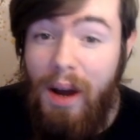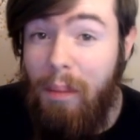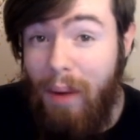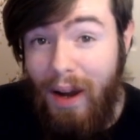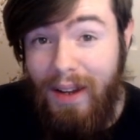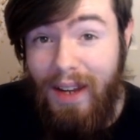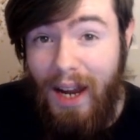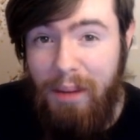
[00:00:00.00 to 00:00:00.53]

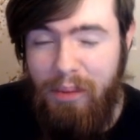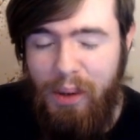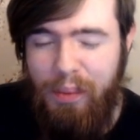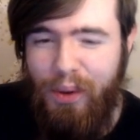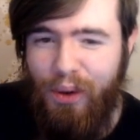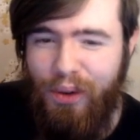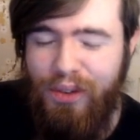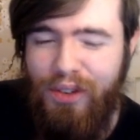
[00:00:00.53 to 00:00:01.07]
my camera
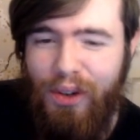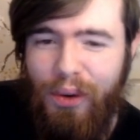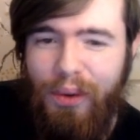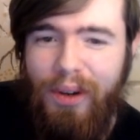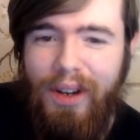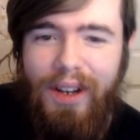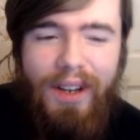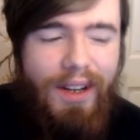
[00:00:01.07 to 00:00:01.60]
broke, so
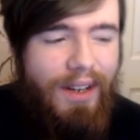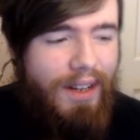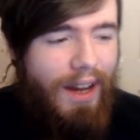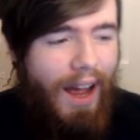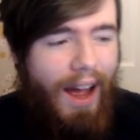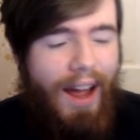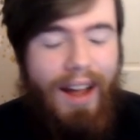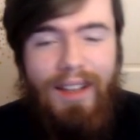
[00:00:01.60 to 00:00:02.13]

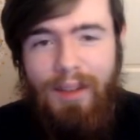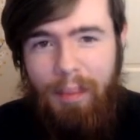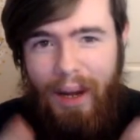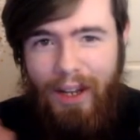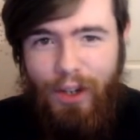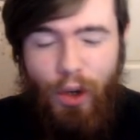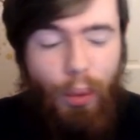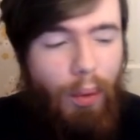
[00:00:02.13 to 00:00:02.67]
to buy
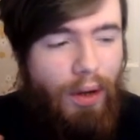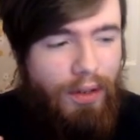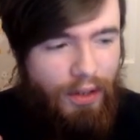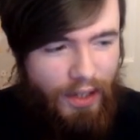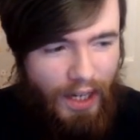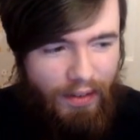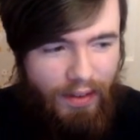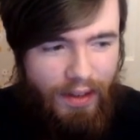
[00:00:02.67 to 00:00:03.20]
a new one you're
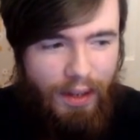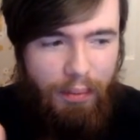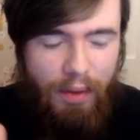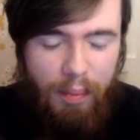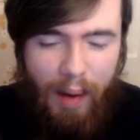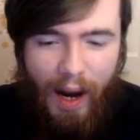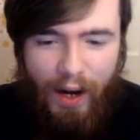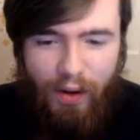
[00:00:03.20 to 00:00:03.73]
going to have to deal with the
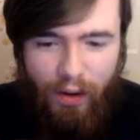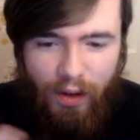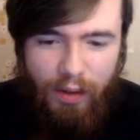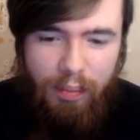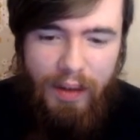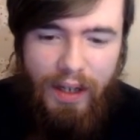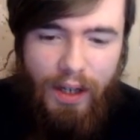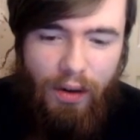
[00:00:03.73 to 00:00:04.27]
background
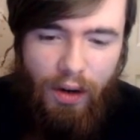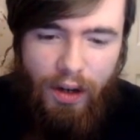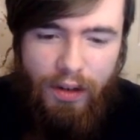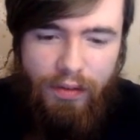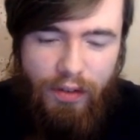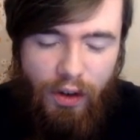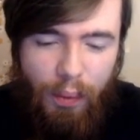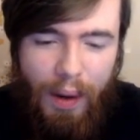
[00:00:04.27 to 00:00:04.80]
being
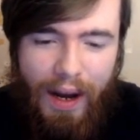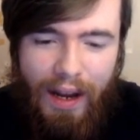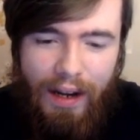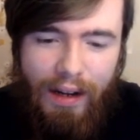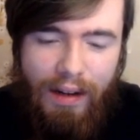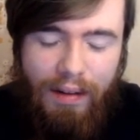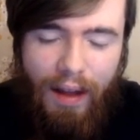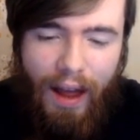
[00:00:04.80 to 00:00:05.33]
around for a
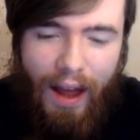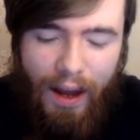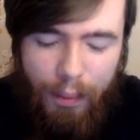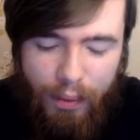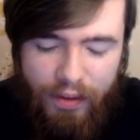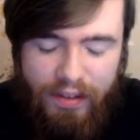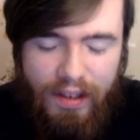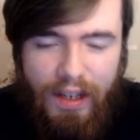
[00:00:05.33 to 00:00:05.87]
while.
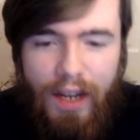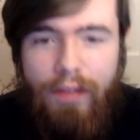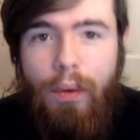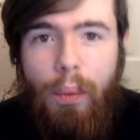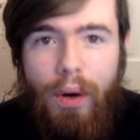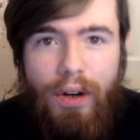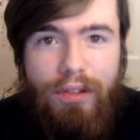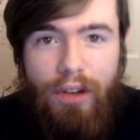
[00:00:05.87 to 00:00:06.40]
We'll see if
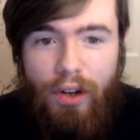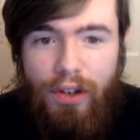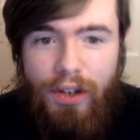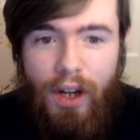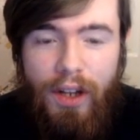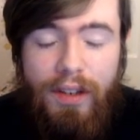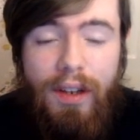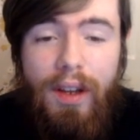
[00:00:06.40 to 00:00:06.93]
it works out or
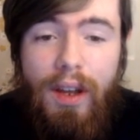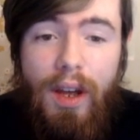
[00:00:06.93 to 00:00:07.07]
not.